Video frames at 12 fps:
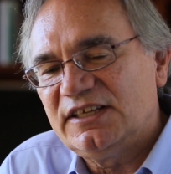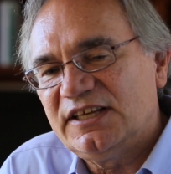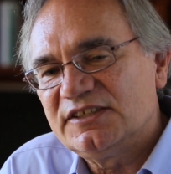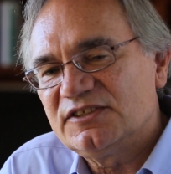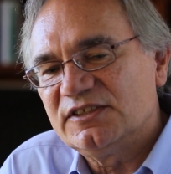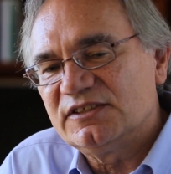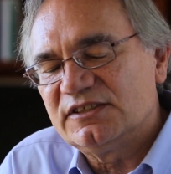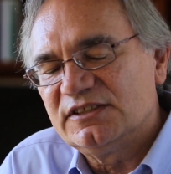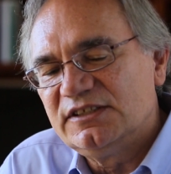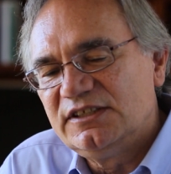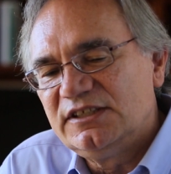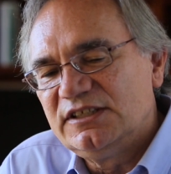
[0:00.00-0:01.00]
hasn't,
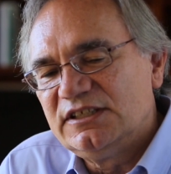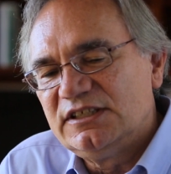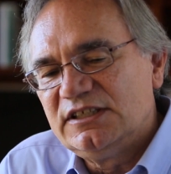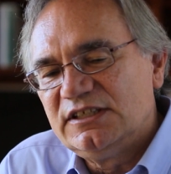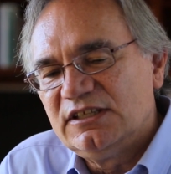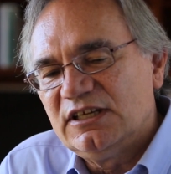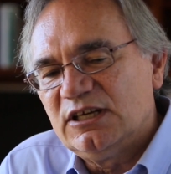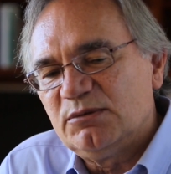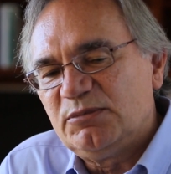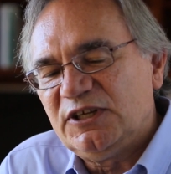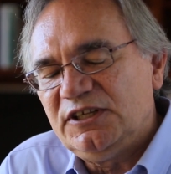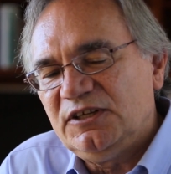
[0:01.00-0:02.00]

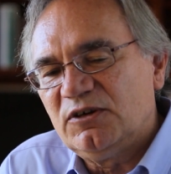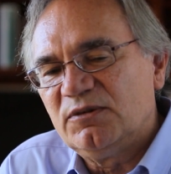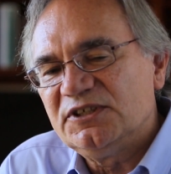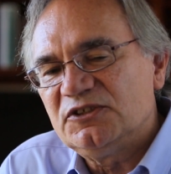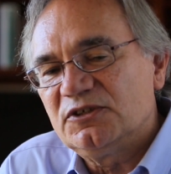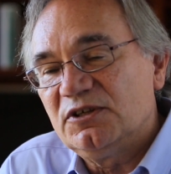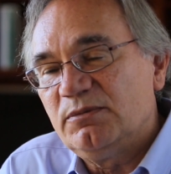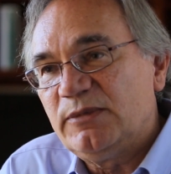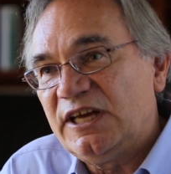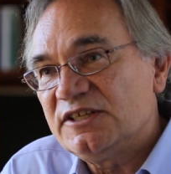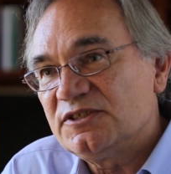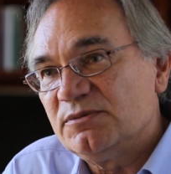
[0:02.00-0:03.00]
but he always could
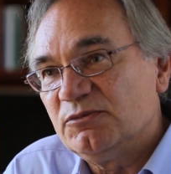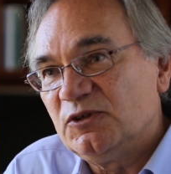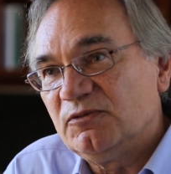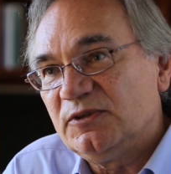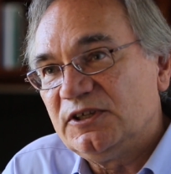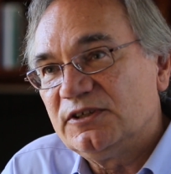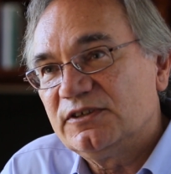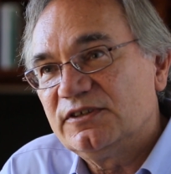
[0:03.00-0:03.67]
imagine moving.